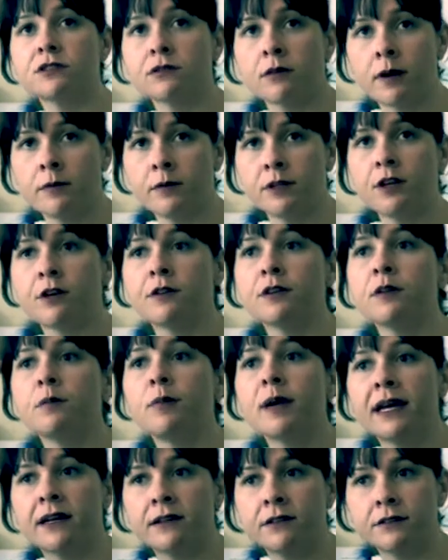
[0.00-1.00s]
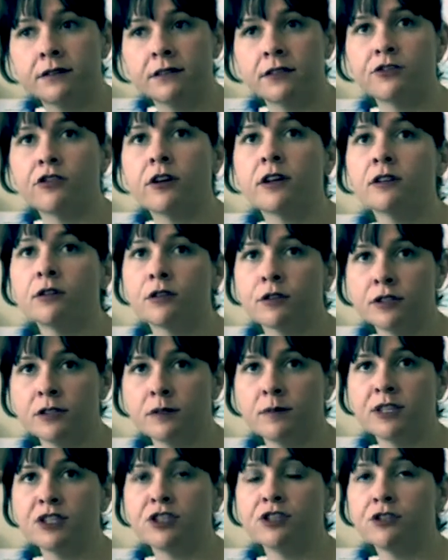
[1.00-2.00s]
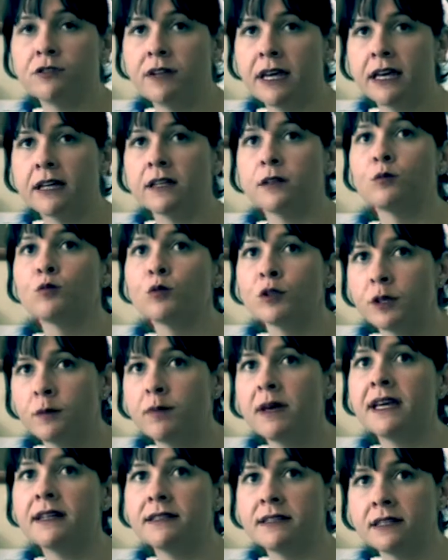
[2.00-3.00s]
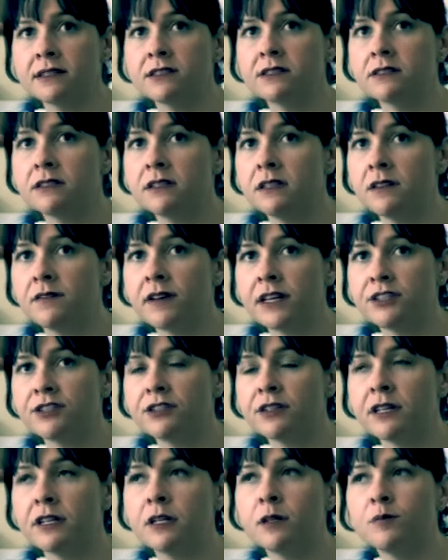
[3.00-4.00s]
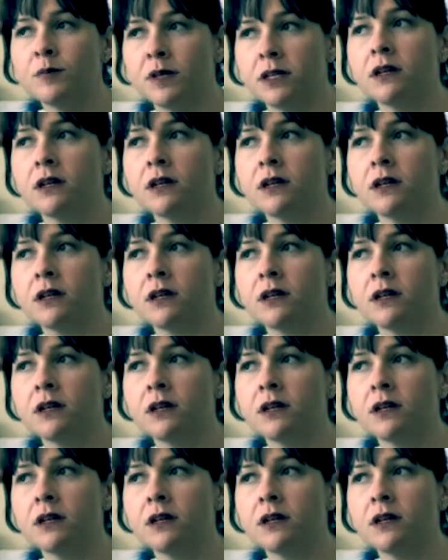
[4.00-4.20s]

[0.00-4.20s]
So I would go to the panels and try to learn as much as you can and really pay attention to the advice you're getting,